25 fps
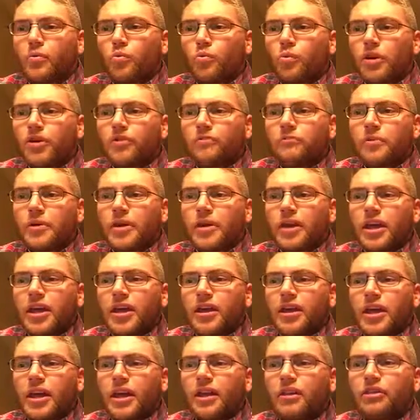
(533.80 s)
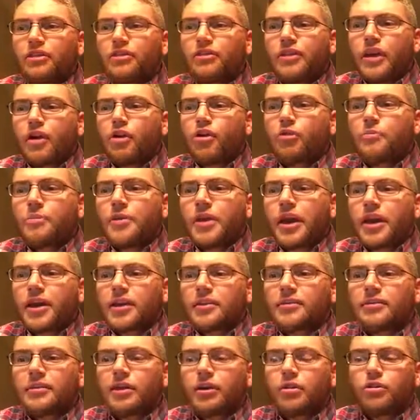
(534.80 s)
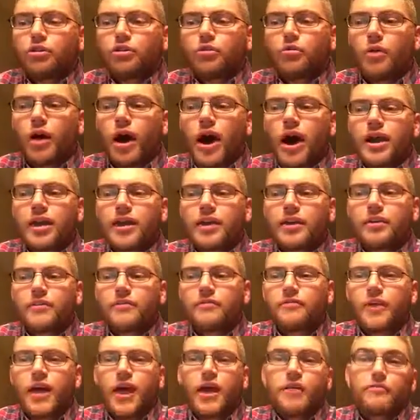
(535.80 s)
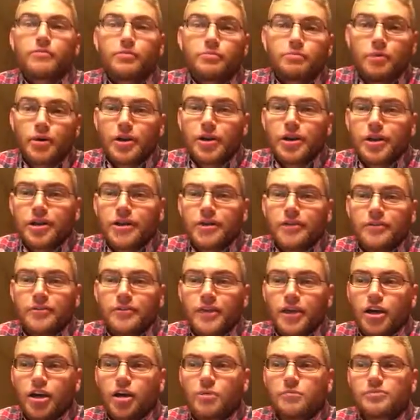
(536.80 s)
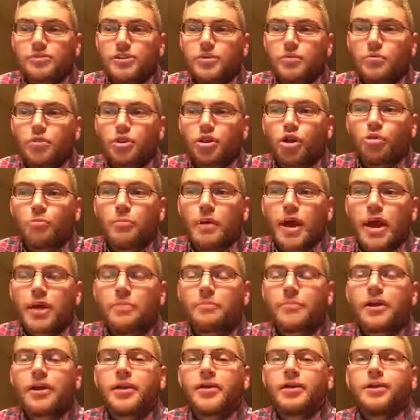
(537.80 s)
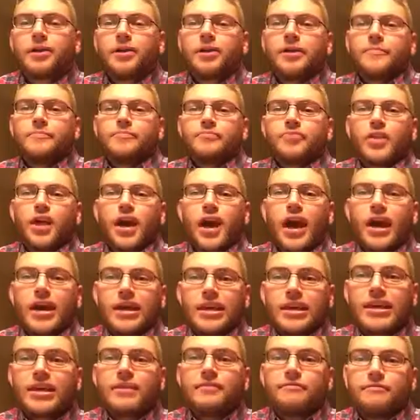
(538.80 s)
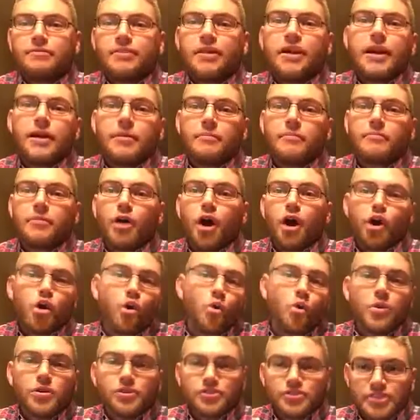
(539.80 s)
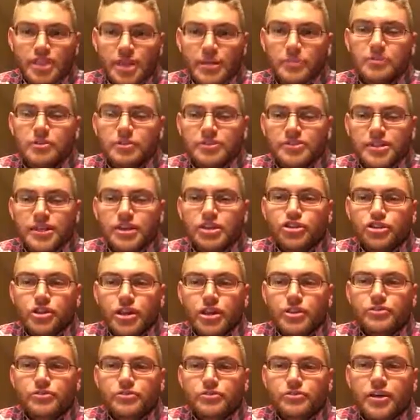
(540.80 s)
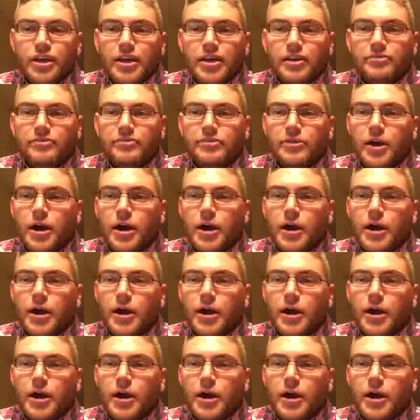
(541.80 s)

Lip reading: We've been in therapy. I can tell you, I give everybody that comes in with low back pain, I give them a core stabilization exercise.